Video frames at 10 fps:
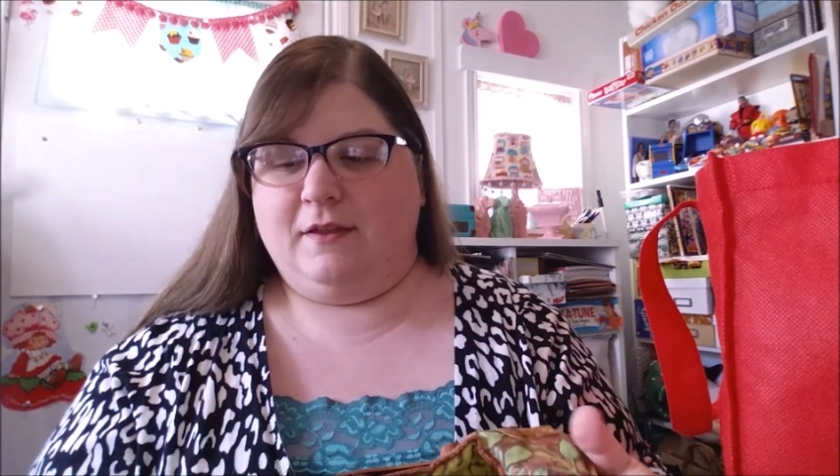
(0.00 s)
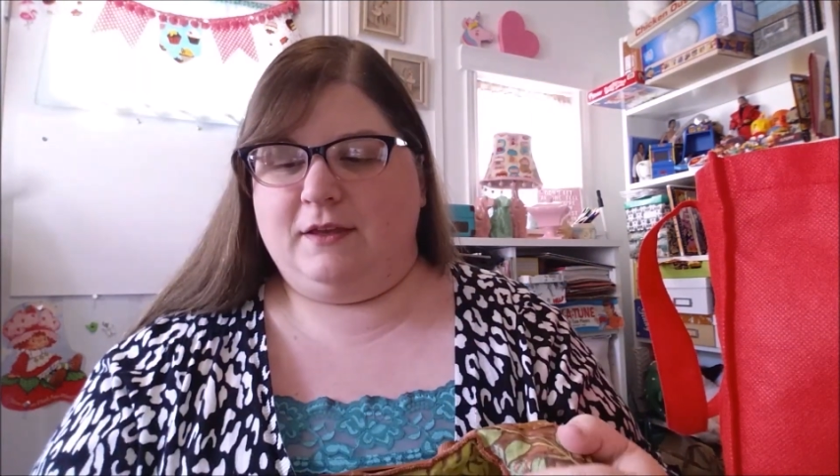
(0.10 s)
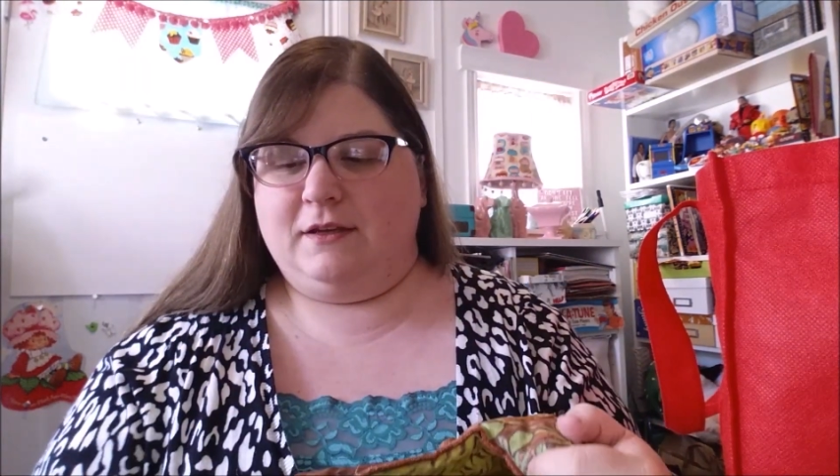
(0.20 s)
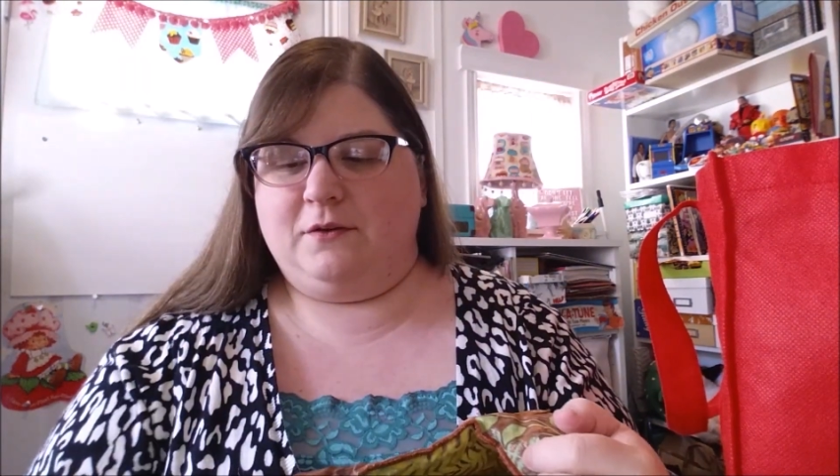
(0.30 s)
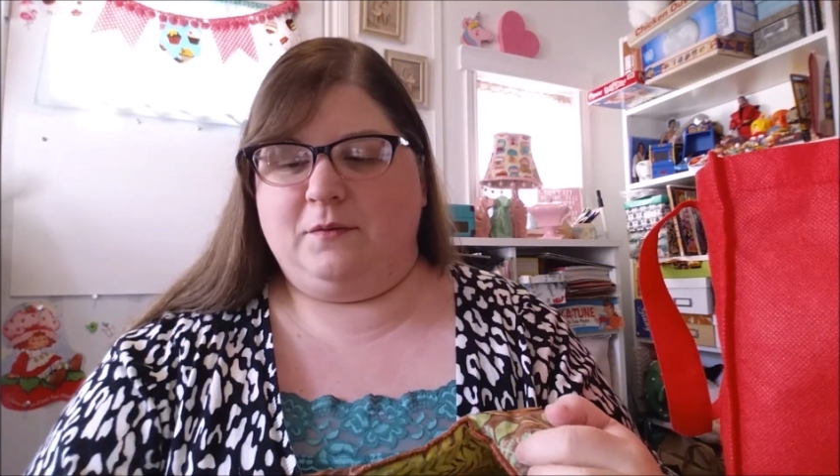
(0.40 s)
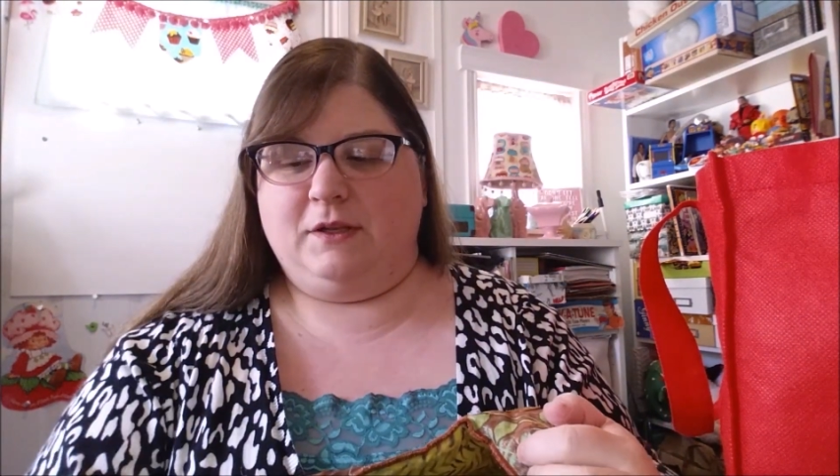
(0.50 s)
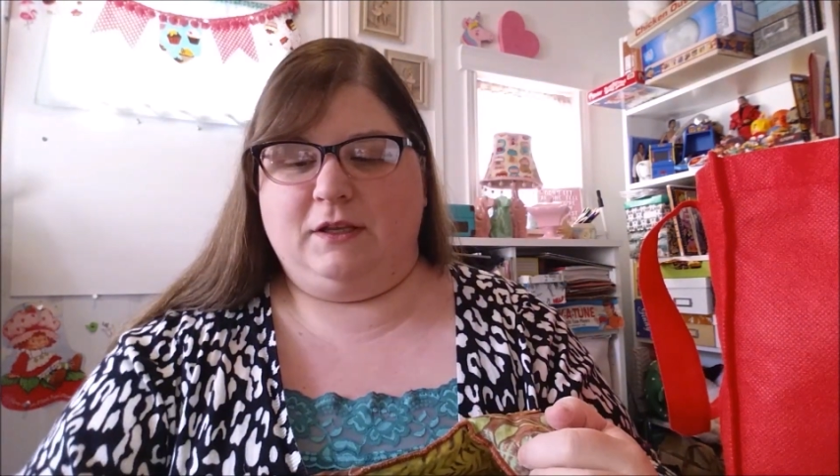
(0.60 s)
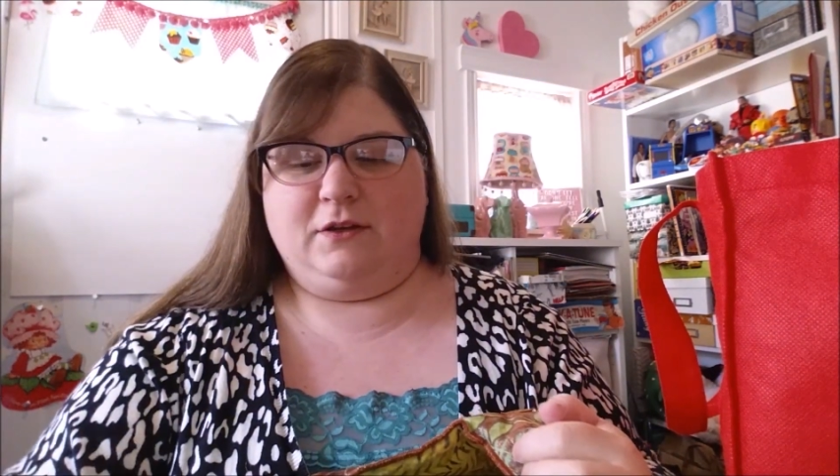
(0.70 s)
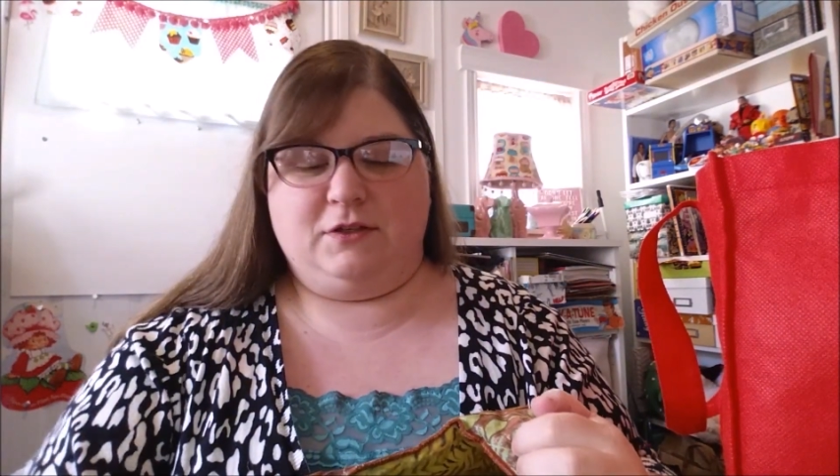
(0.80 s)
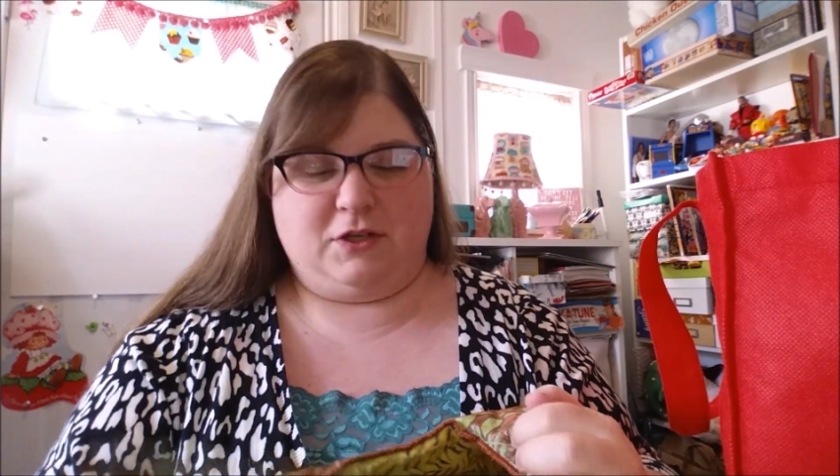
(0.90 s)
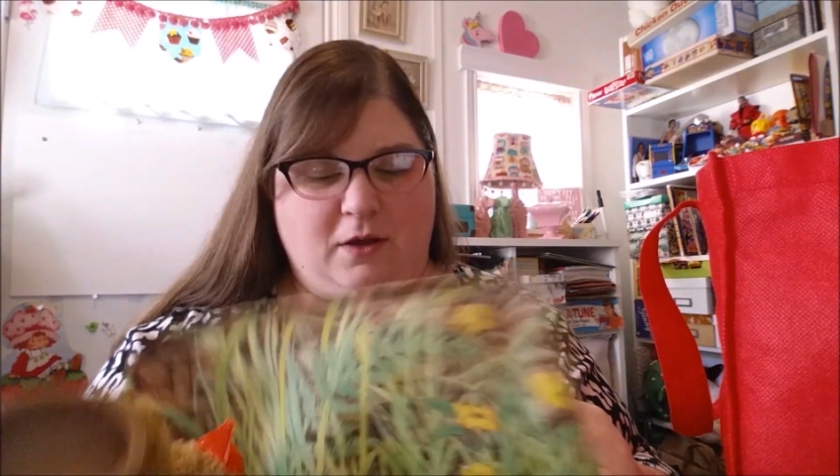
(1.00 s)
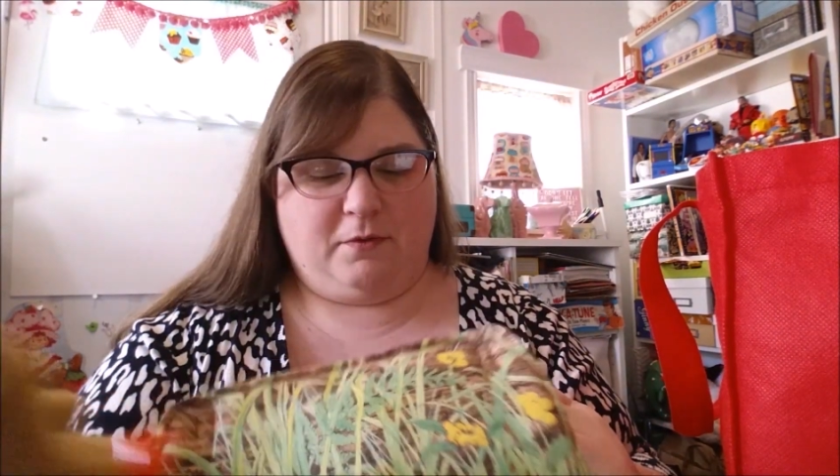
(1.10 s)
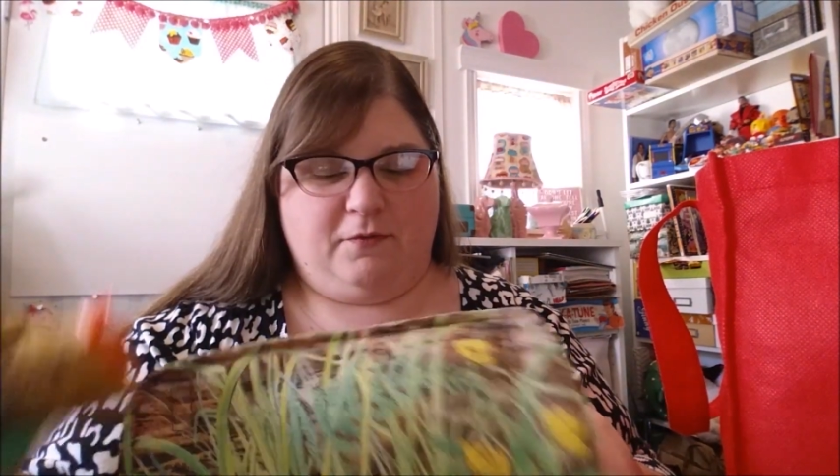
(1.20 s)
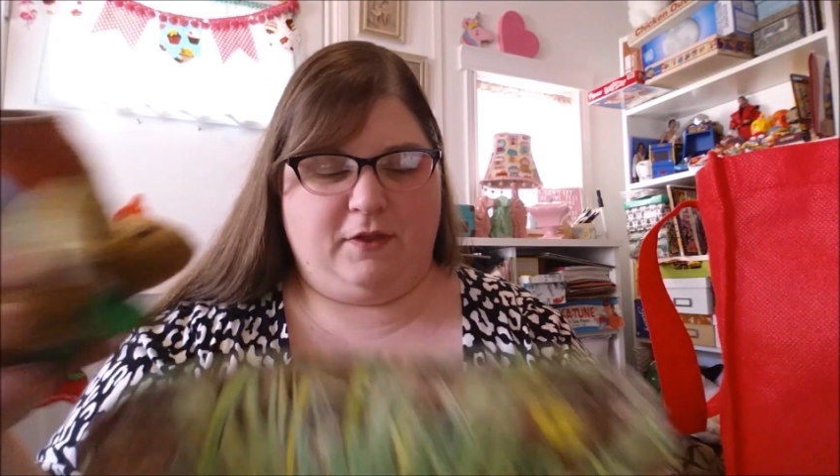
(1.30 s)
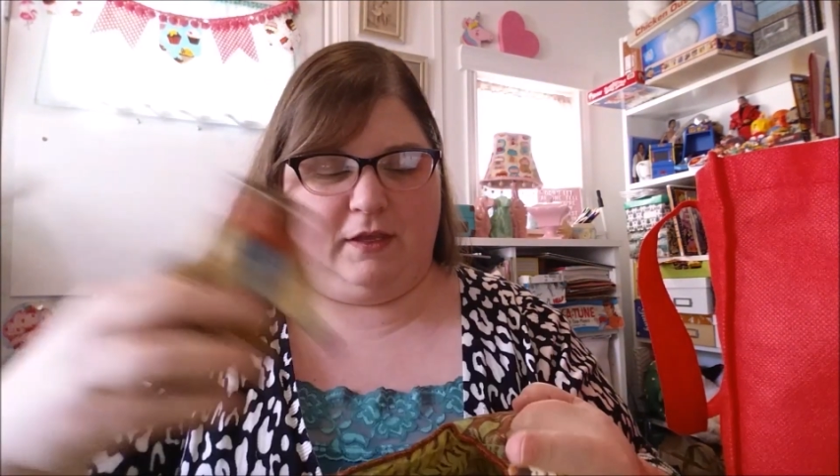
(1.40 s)
They did a really good job
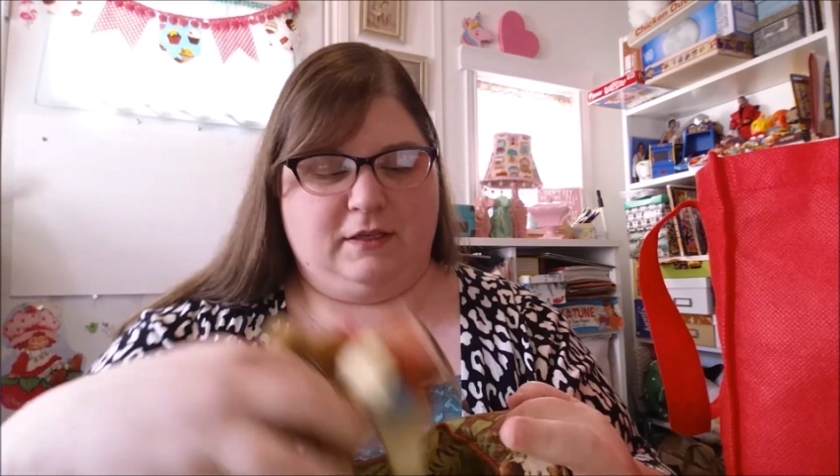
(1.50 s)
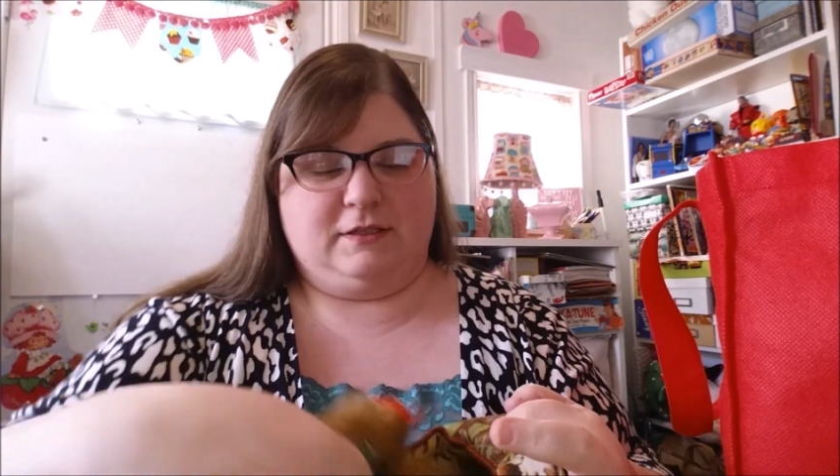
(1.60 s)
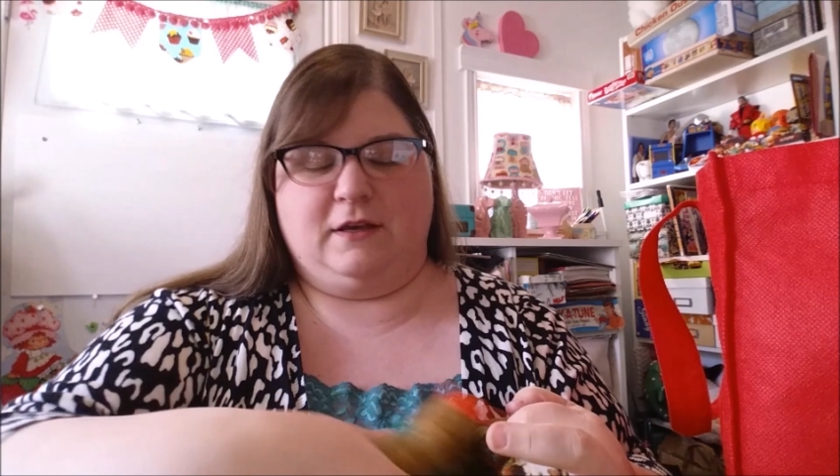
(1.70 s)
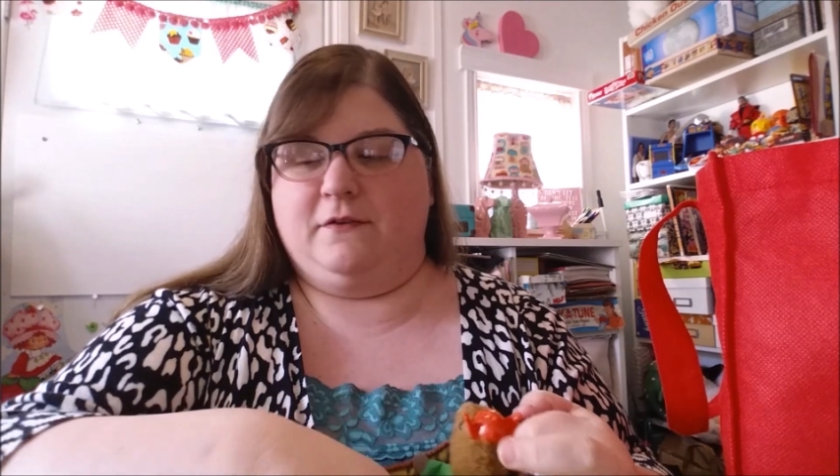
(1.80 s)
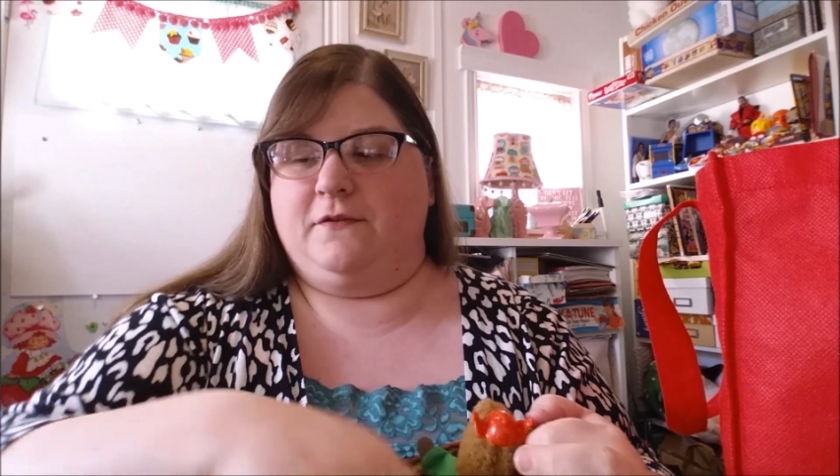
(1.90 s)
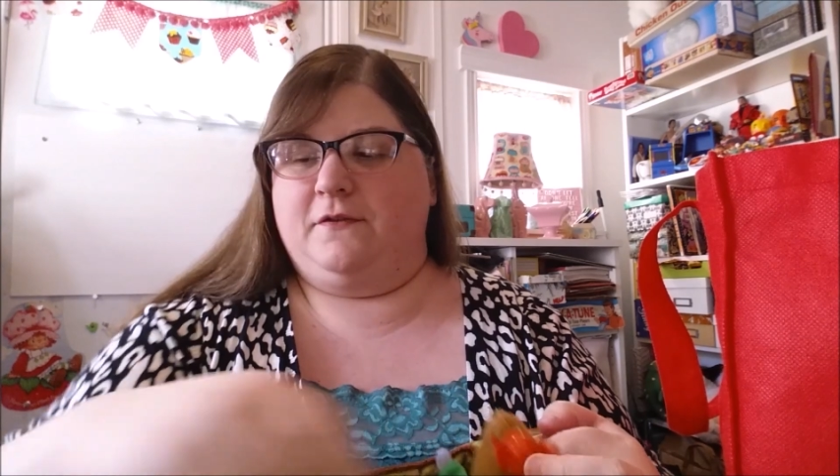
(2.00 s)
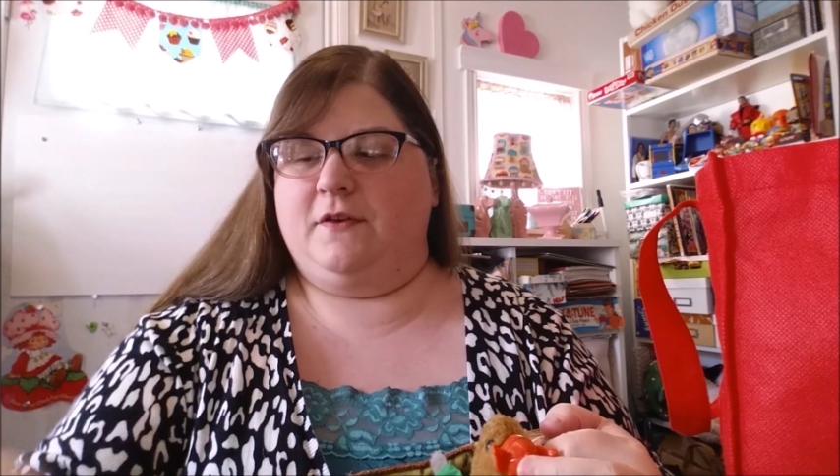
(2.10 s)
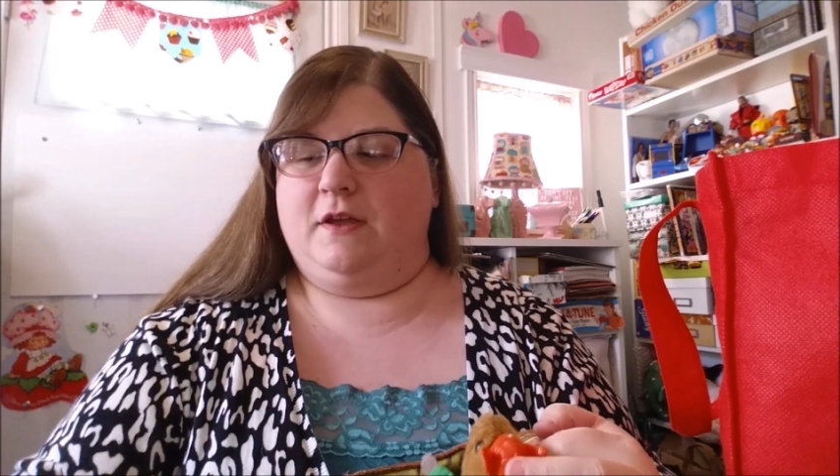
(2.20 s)
of these, of